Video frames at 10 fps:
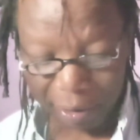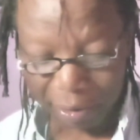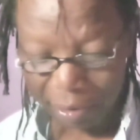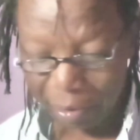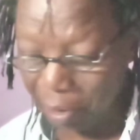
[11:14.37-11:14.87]

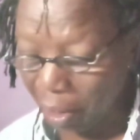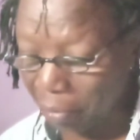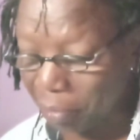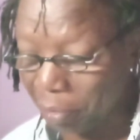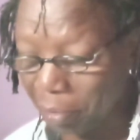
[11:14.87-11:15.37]
Sorry, I
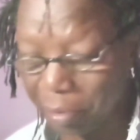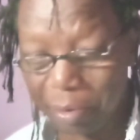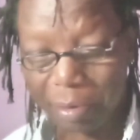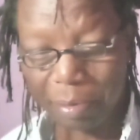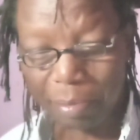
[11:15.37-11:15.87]
have to
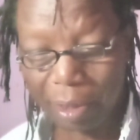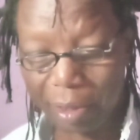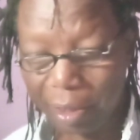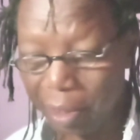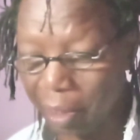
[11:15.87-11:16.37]
use my
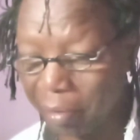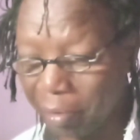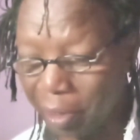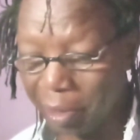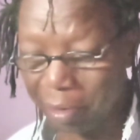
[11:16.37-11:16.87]

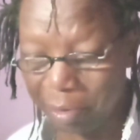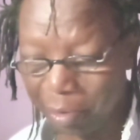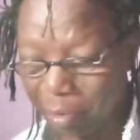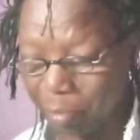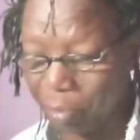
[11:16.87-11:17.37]
saliva
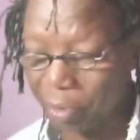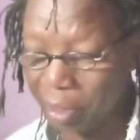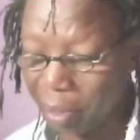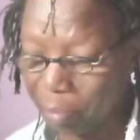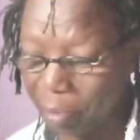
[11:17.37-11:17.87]
to push
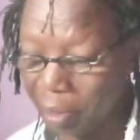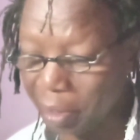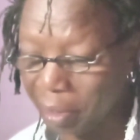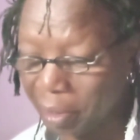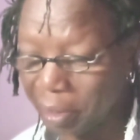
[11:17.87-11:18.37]
the
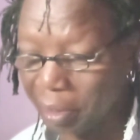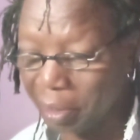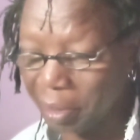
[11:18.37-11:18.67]
pages.